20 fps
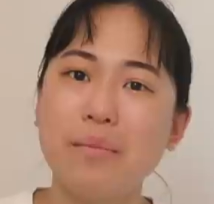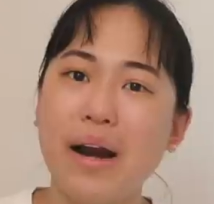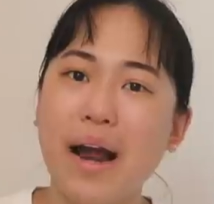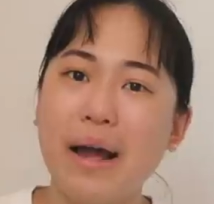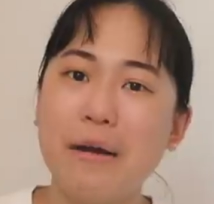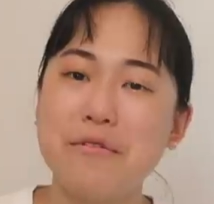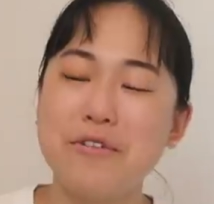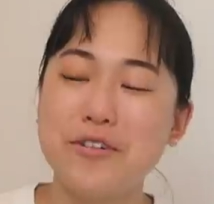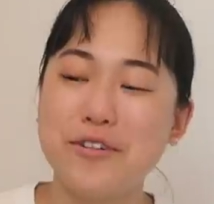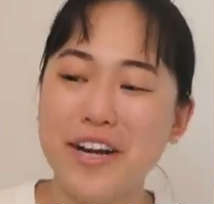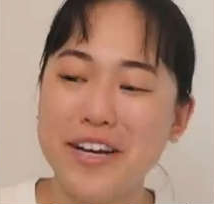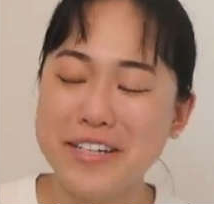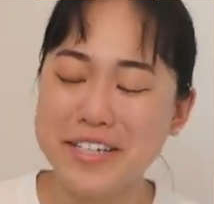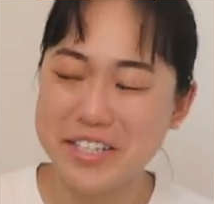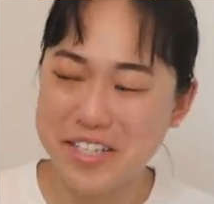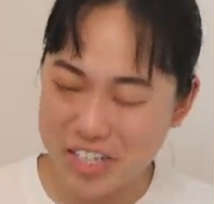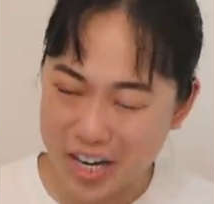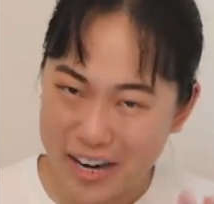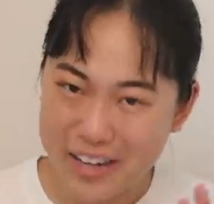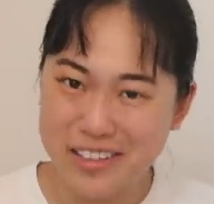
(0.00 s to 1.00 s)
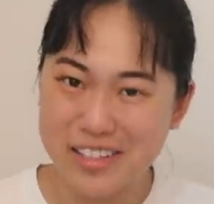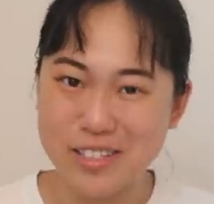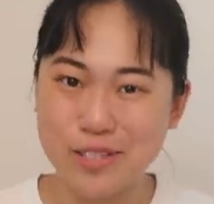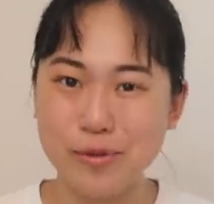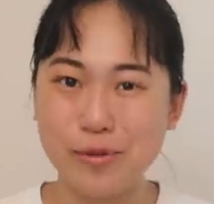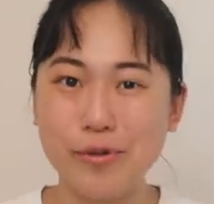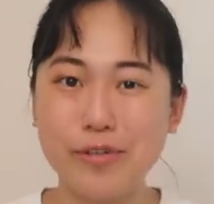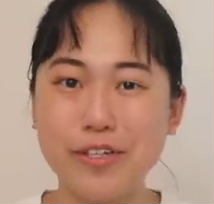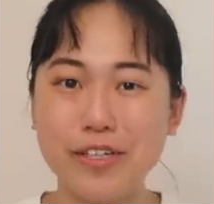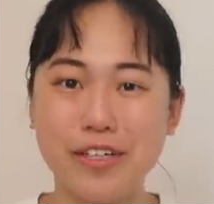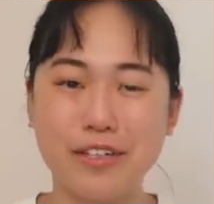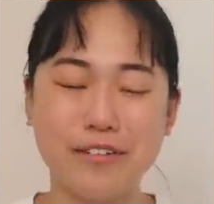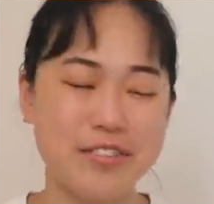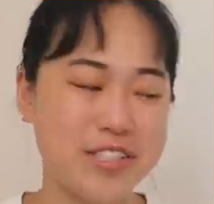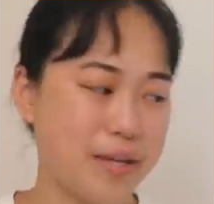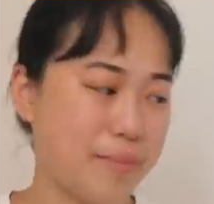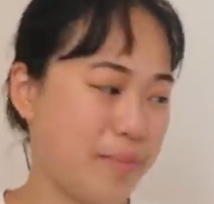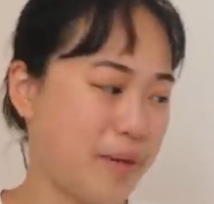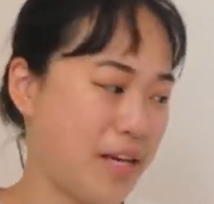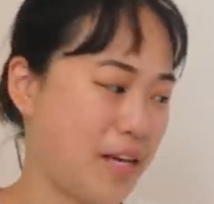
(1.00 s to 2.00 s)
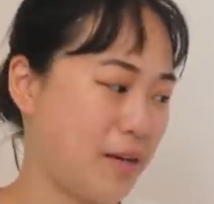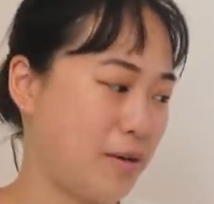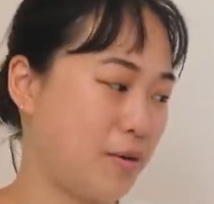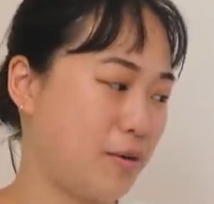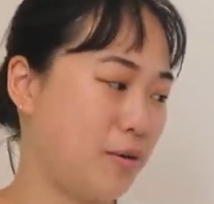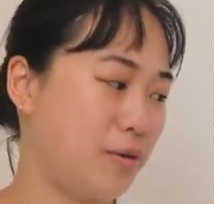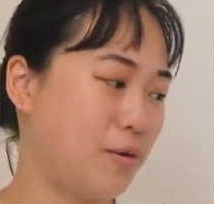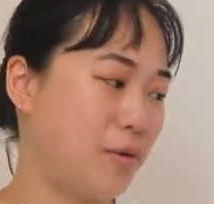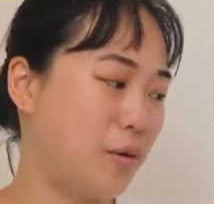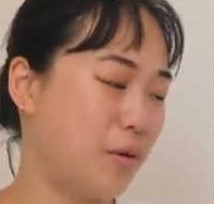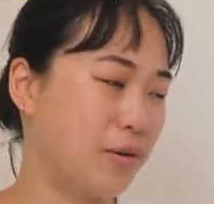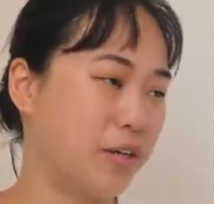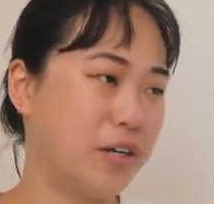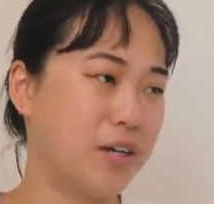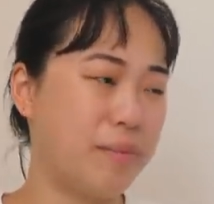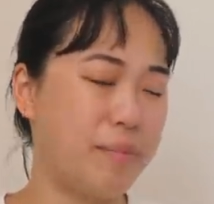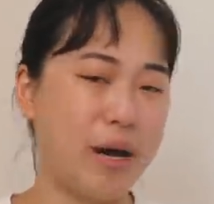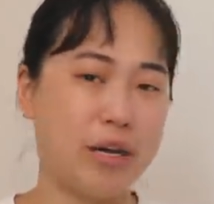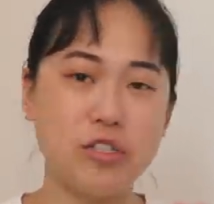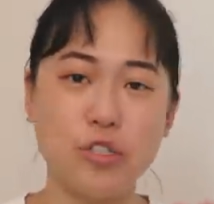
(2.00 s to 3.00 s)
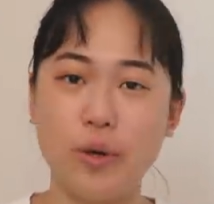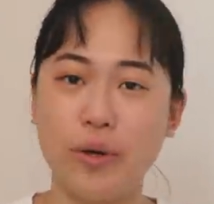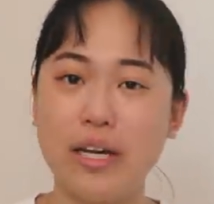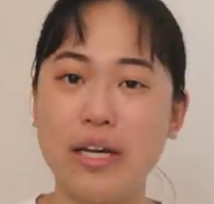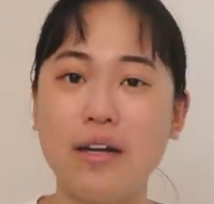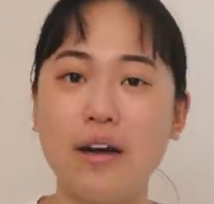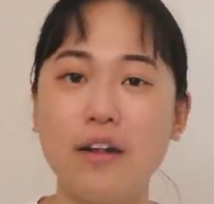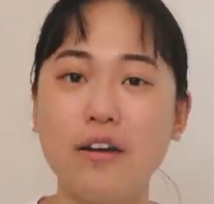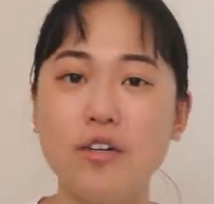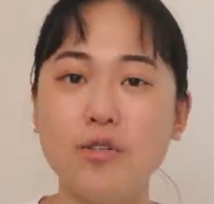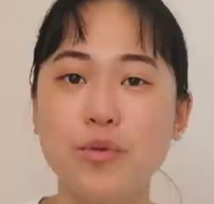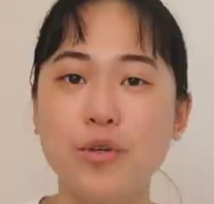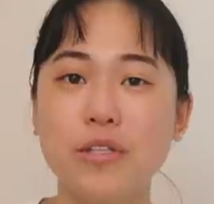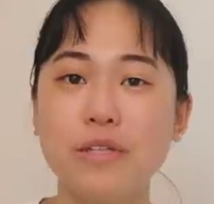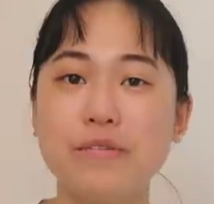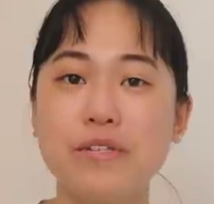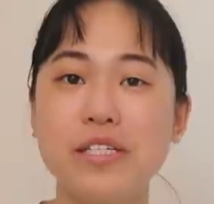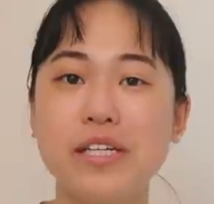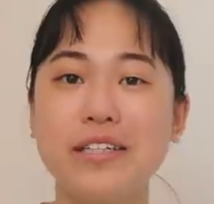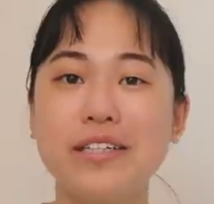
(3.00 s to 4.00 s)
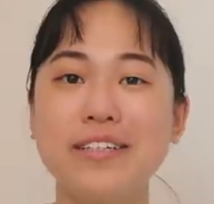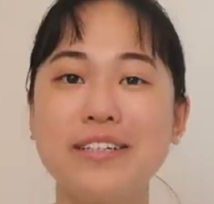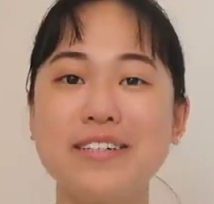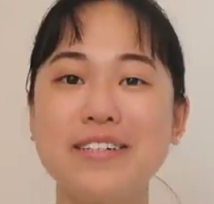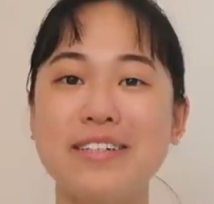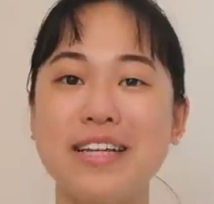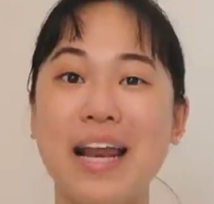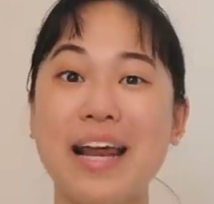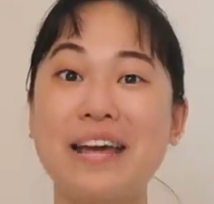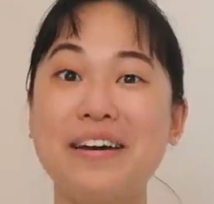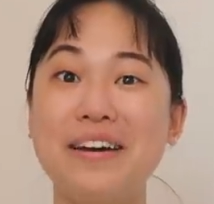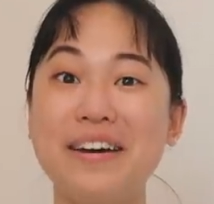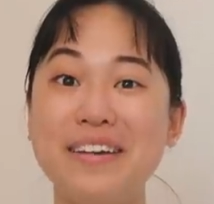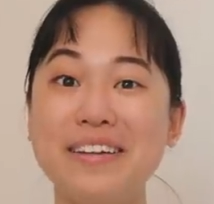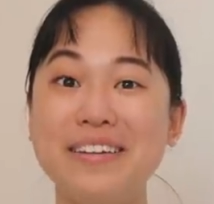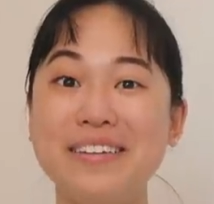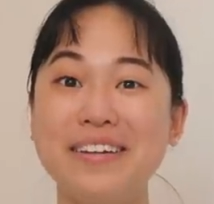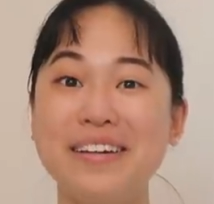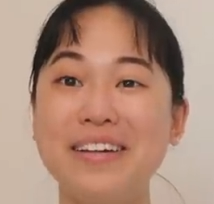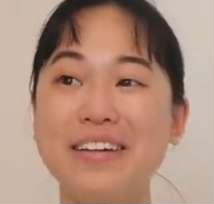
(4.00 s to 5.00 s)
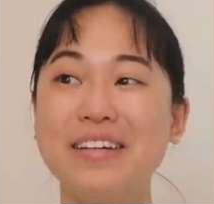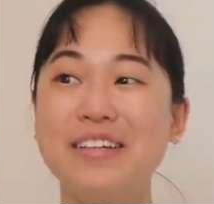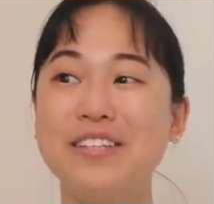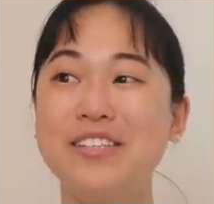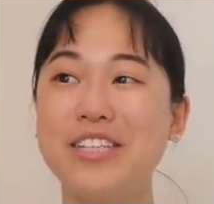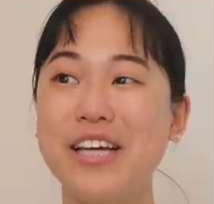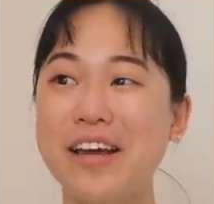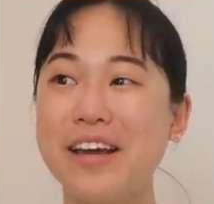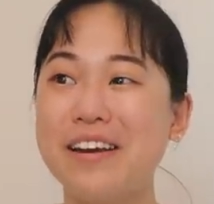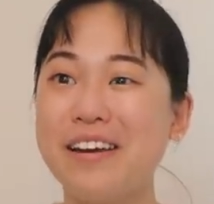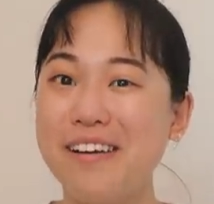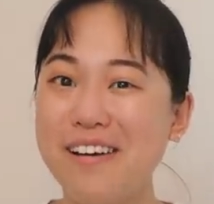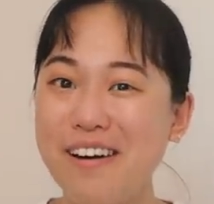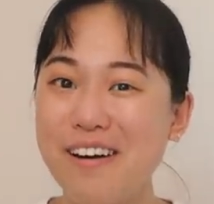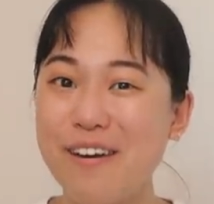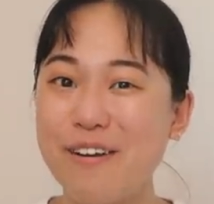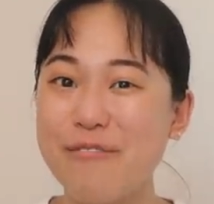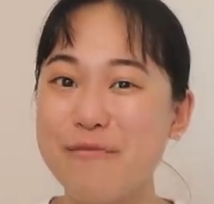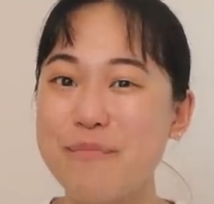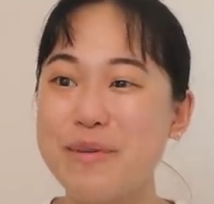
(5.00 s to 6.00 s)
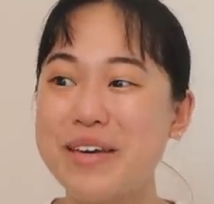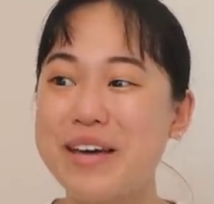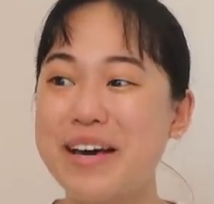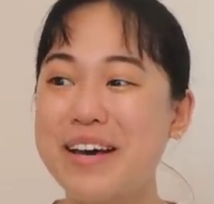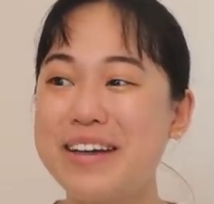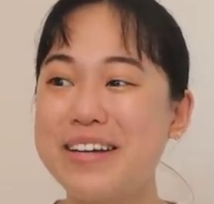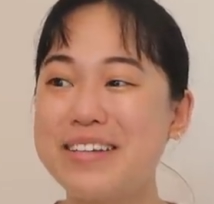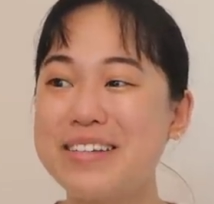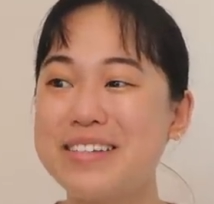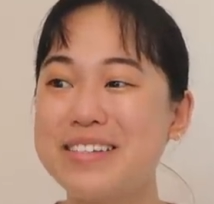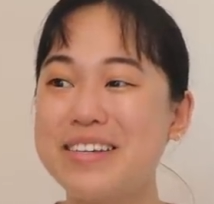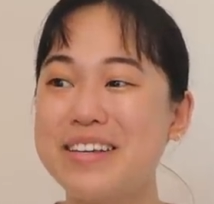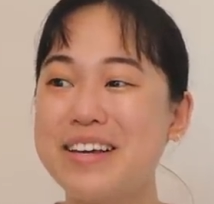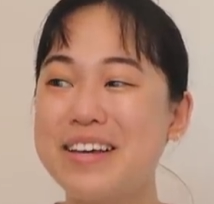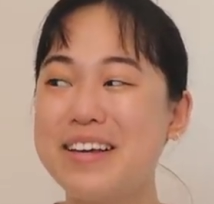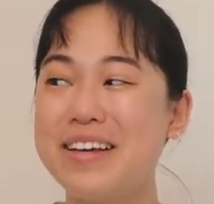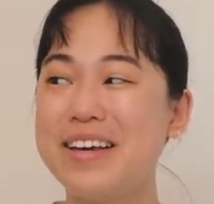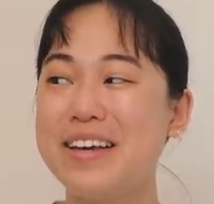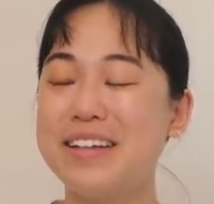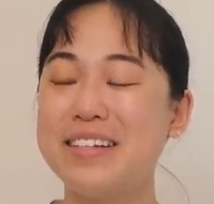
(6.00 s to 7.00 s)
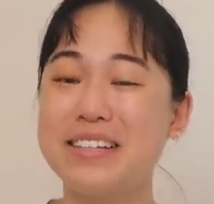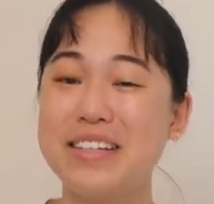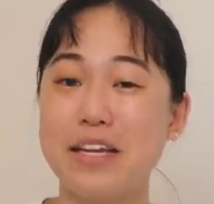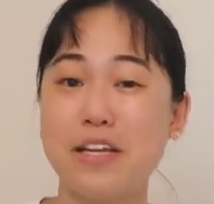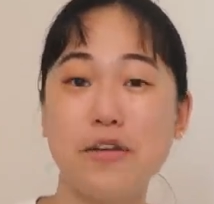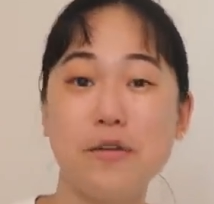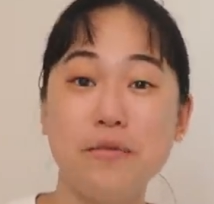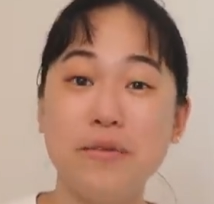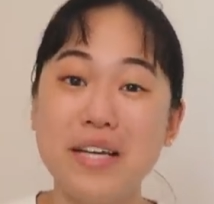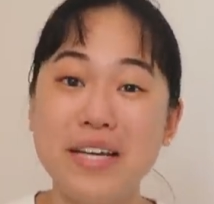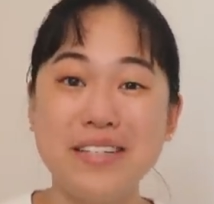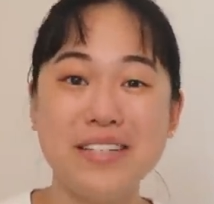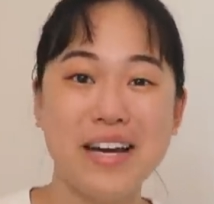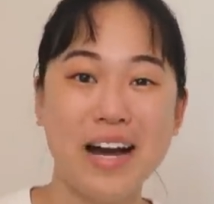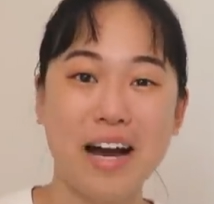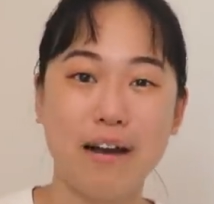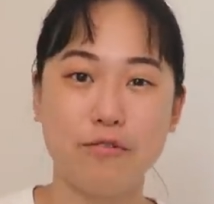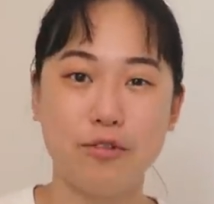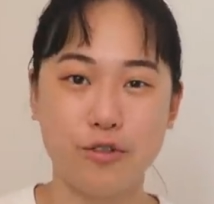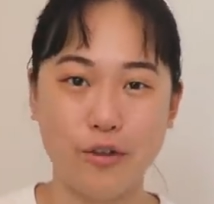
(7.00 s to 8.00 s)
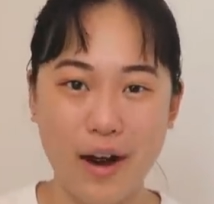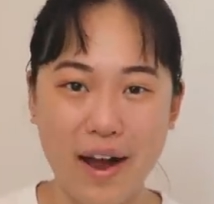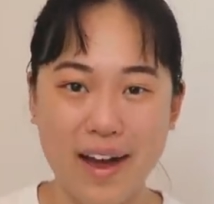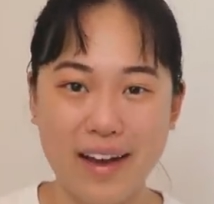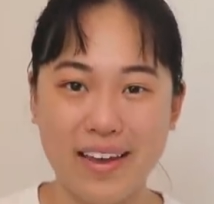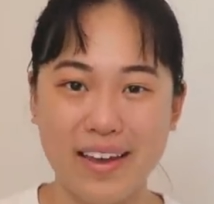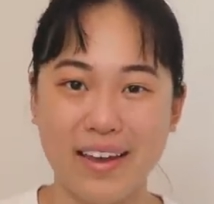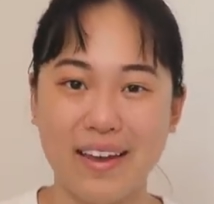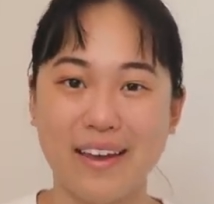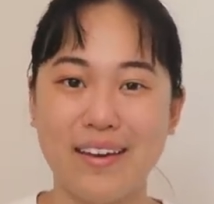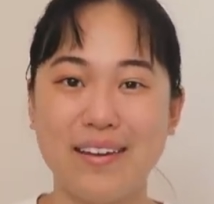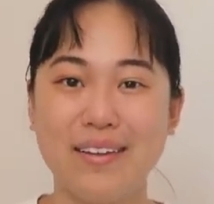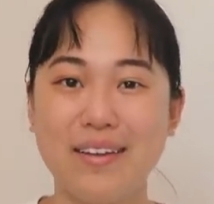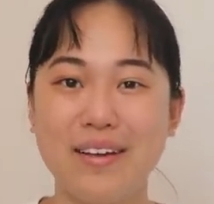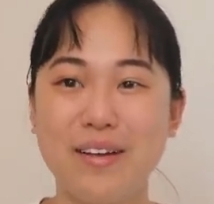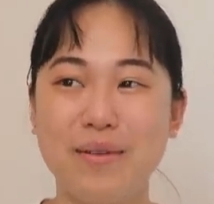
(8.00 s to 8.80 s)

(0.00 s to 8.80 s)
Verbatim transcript: But I was trying to check this order of somebody who ordered about $20 worth of stickers and I couldn't check it off because it said you need to have tracking.